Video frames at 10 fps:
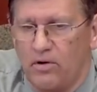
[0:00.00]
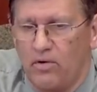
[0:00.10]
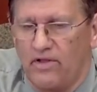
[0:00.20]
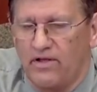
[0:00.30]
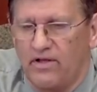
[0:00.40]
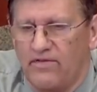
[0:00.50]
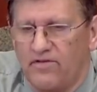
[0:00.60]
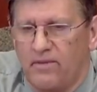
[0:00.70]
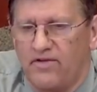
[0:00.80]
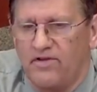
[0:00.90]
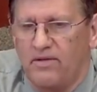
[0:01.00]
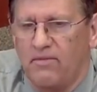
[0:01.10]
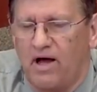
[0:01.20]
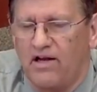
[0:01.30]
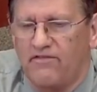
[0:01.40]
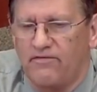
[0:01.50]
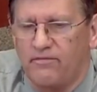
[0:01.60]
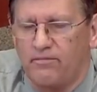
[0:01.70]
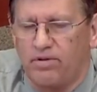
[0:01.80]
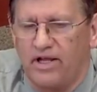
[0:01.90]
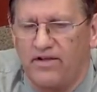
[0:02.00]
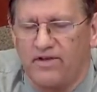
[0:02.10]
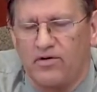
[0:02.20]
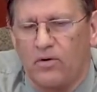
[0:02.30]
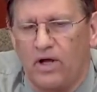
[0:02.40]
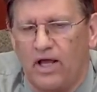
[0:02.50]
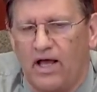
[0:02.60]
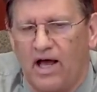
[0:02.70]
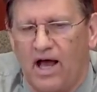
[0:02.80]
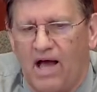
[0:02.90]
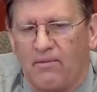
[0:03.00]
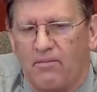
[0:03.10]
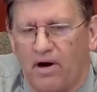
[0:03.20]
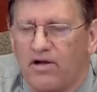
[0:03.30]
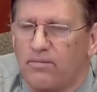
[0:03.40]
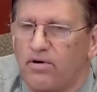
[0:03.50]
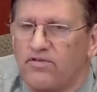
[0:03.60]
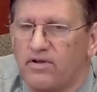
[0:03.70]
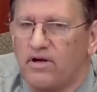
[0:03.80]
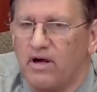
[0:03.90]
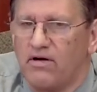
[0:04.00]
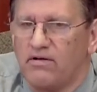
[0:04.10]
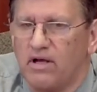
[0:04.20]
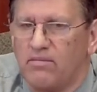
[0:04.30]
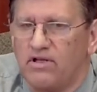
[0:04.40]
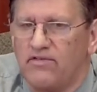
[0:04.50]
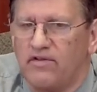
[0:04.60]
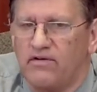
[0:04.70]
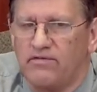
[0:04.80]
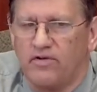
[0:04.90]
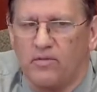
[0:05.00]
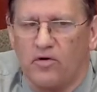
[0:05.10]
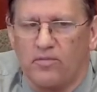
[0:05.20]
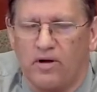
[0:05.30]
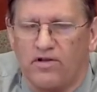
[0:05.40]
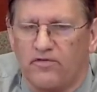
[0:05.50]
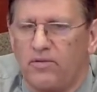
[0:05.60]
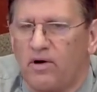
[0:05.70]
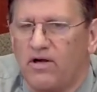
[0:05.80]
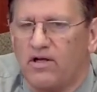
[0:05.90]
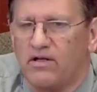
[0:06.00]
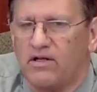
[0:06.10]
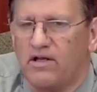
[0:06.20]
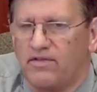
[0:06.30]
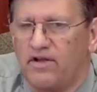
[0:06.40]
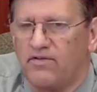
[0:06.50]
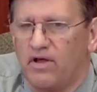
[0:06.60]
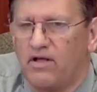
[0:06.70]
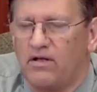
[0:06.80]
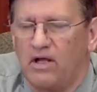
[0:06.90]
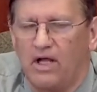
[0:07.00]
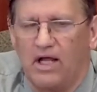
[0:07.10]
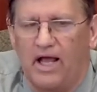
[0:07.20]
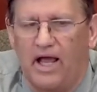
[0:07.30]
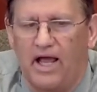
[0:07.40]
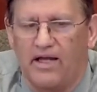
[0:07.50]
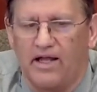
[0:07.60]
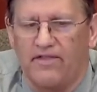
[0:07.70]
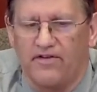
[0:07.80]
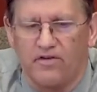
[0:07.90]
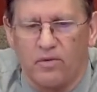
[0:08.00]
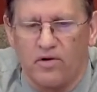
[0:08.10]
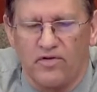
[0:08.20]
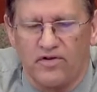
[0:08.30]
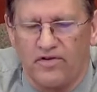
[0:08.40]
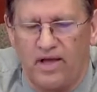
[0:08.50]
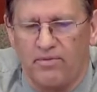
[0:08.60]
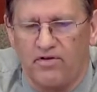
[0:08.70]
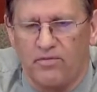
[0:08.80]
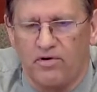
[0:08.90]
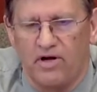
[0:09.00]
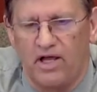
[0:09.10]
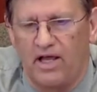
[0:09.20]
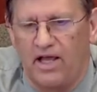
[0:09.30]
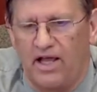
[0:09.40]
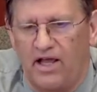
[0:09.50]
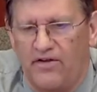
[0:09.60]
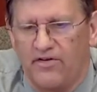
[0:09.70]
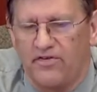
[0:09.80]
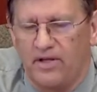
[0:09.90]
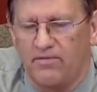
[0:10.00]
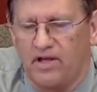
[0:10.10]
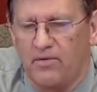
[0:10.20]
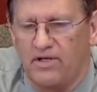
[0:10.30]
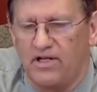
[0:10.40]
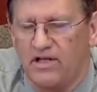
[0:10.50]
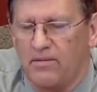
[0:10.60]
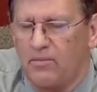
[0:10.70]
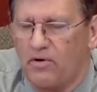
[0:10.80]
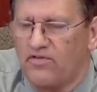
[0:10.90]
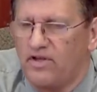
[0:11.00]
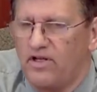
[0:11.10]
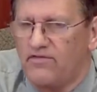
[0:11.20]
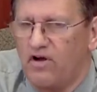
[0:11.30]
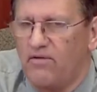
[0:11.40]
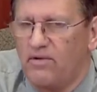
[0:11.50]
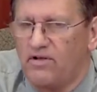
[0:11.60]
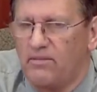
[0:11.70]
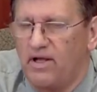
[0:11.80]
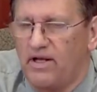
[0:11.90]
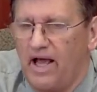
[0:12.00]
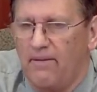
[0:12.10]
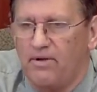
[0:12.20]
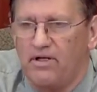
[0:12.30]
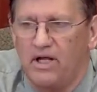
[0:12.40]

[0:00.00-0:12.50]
that this may seem out of place. I know I'm a market person at heart. I believe that for the most part, the free market can get things done. And this is one of those examples where it just seems like we need a little bit more city involvement to make it happen.